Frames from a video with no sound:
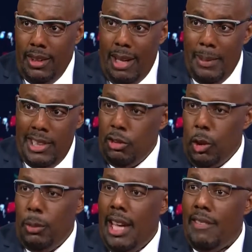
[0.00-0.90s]
I mean, these
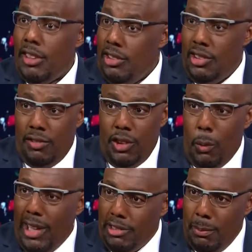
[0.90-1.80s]
groups have existed for
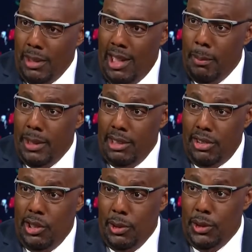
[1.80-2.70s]
quite some time, and they
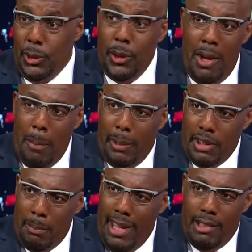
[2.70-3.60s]
still do,
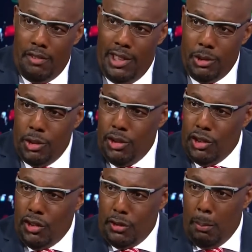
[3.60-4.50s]
but the manifesto is
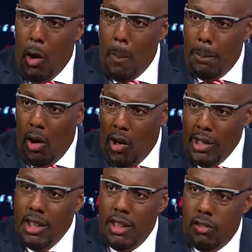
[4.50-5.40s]
just a small part
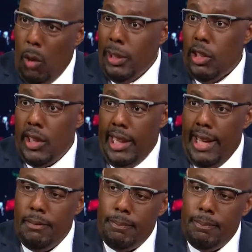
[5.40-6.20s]
of what we look at.